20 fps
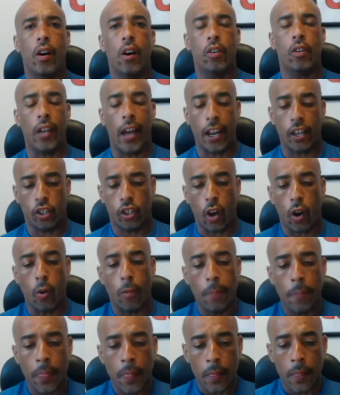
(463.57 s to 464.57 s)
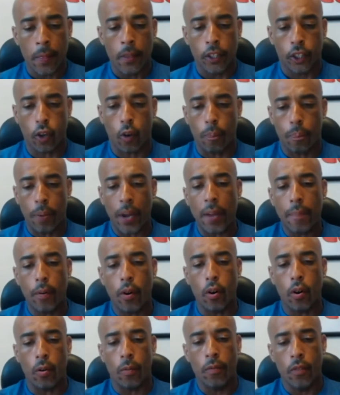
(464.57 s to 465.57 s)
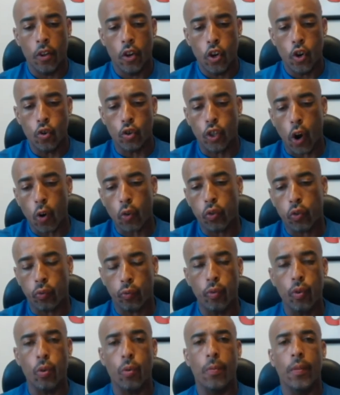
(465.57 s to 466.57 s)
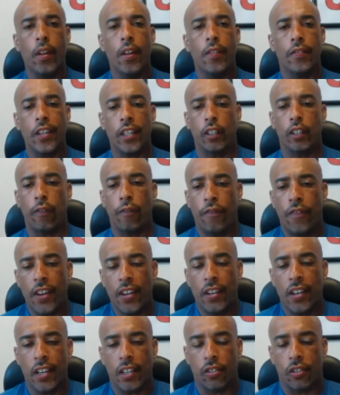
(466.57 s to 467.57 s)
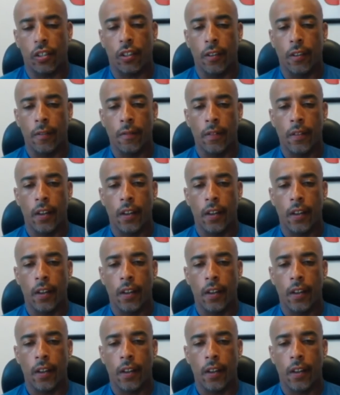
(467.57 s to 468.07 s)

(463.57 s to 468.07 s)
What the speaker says: Okay, so people who go through this fitness